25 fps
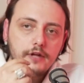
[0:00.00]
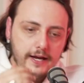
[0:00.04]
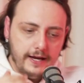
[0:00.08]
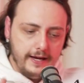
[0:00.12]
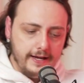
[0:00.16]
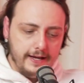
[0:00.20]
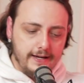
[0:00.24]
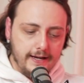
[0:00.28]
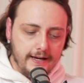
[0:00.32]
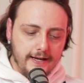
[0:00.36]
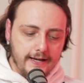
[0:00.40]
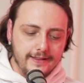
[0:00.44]

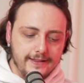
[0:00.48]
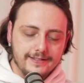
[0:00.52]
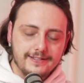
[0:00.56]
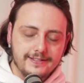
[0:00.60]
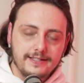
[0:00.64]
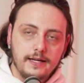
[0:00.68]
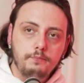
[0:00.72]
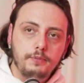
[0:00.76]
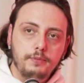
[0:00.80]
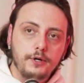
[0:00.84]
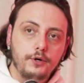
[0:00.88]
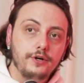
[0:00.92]
In the
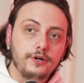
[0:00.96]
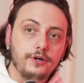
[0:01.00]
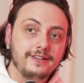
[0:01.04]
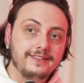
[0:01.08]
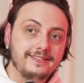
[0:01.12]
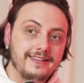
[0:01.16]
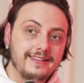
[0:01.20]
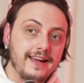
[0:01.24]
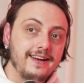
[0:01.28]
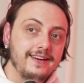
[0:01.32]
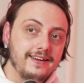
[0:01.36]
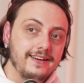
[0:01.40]
same period,
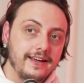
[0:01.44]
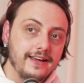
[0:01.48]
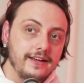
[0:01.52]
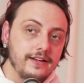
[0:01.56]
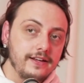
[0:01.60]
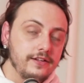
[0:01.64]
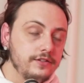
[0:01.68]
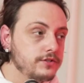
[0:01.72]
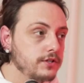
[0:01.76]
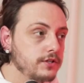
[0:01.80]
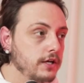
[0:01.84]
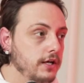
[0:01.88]
in 10
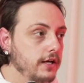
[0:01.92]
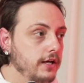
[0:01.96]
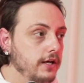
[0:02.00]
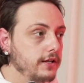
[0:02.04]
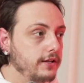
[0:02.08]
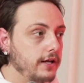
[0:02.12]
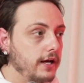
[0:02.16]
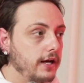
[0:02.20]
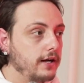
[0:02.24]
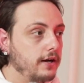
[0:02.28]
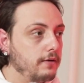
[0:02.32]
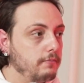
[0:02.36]
days
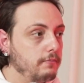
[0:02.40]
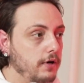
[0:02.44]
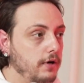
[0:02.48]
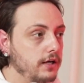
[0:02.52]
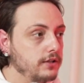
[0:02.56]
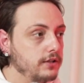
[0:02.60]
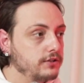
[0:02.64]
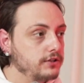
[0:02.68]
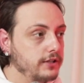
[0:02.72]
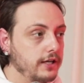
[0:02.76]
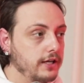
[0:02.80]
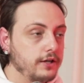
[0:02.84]
that
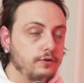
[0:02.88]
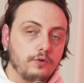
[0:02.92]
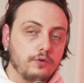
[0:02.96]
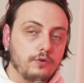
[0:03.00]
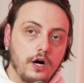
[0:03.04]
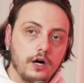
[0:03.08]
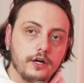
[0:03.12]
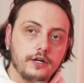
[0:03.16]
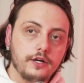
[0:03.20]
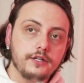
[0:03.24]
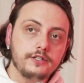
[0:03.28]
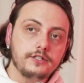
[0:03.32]
Hamas sent
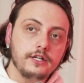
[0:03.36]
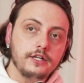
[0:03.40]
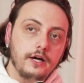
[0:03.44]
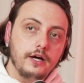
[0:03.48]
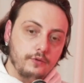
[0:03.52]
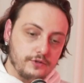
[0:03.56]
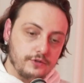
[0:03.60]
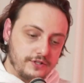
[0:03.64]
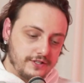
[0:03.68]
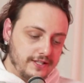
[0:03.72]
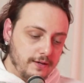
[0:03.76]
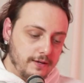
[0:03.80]
rockets,
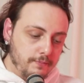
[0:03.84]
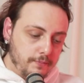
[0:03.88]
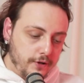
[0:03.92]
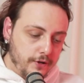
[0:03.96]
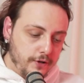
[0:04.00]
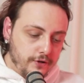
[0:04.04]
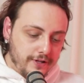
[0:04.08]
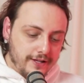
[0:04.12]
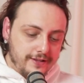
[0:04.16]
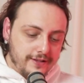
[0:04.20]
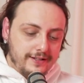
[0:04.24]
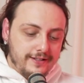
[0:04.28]
was the same
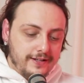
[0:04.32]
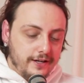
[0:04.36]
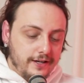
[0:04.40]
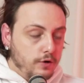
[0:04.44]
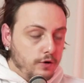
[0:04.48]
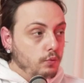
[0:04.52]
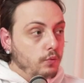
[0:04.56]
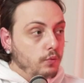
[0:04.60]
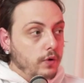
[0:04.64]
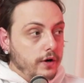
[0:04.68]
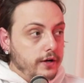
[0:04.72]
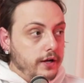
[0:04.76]
period that they did
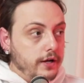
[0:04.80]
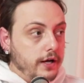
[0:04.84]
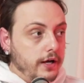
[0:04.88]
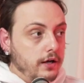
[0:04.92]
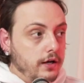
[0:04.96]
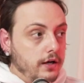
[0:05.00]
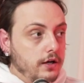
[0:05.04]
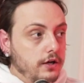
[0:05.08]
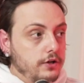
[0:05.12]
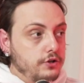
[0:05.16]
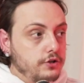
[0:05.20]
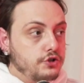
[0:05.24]
in one day.
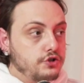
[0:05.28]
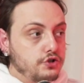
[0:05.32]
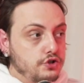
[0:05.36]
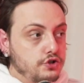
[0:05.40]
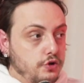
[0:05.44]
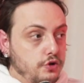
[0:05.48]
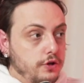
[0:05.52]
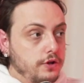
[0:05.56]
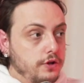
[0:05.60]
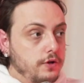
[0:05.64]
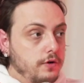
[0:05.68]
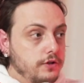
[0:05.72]
Just to
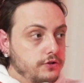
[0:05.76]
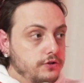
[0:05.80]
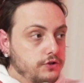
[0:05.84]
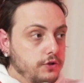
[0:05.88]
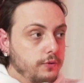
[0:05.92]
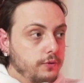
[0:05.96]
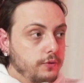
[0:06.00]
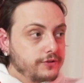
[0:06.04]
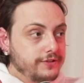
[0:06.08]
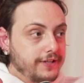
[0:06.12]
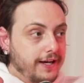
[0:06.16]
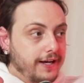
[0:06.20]
show you
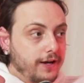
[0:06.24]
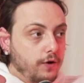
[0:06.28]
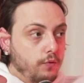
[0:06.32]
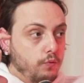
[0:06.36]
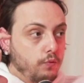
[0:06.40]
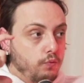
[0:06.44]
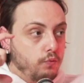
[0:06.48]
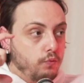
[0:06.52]
so it was like